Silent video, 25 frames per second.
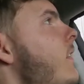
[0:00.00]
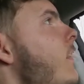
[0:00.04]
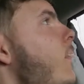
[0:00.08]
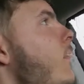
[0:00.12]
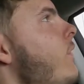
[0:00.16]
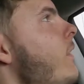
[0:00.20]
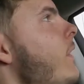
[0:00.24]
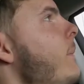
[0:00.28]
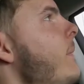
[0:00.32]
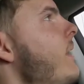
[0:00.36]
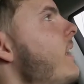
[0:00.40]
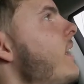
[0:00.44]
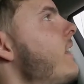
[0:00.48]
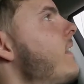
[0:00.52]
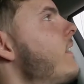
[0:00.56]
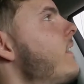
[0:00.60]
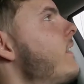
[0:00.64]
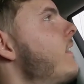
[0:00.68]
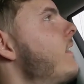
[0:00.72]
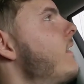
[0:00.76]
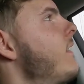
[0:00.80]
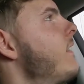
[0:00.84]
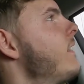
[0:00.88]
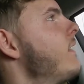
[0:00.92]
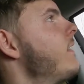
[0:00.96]
over on my
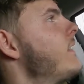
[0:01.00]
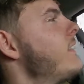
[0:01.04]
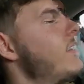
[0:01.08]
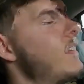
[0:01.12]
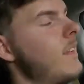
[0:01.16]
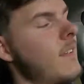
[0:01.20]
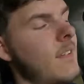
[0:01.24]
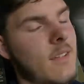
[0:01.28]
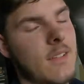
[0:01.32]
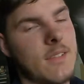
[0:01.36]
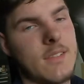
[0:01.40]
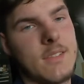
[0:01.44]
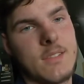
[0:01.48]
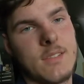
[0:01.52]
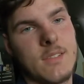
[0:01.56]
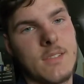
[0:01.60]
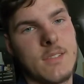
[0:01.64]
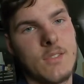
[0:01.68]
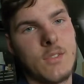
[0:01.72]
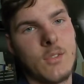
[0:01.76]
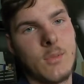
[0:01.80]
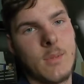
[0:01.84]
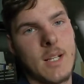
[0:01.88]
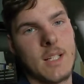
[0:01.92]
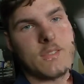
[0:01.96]

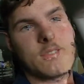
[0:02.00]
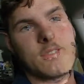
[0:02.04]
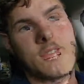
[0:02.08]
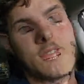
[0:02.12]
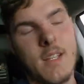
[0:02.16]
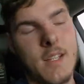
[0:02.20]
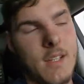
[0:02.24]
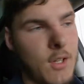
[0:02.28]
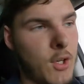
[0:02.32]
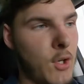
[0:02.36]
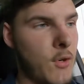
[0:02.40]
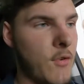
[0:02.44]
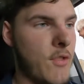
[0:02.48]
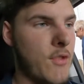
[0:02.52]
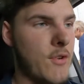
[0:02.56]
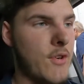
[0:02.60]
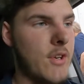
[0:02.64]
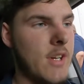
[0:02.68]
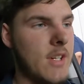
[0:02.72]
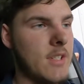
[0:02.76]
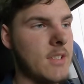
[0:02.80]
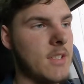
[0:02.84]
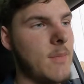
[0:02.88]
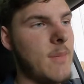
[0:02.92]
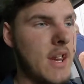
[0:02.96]
toolbox. Over
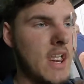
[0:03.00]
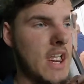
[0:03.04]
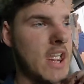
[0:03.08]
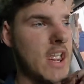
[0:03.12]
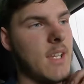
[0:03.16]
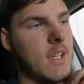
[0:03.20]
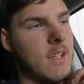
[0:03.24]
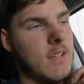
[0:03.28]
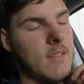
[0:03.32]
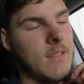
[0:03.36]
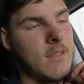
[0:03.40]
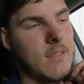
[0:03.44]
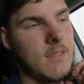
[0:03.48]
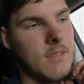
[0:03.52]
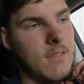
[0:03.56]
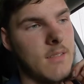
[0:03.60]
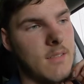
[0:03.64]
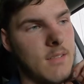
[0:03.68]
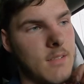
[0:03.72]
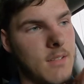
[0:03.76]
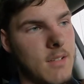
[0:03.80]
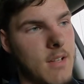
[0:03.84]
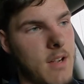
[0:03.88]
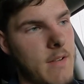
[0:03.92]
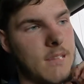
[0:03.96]
3 years in the making,
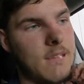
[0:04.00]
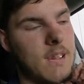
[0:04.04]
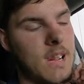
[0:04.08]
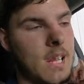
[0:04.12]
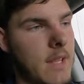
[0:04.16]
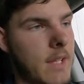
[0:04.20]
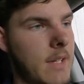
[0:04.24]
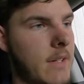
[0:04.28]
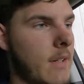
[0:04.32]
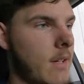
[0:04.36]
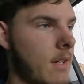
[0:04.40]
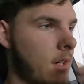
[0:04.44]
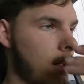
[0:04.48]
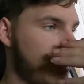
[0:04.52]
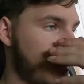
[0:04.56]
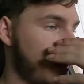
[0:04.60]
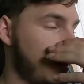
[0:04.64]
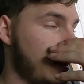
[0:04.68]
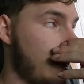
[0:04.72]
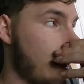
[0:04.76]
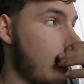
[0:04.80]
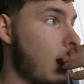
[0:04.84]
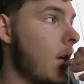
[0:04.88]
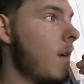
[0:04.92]
car finally runs.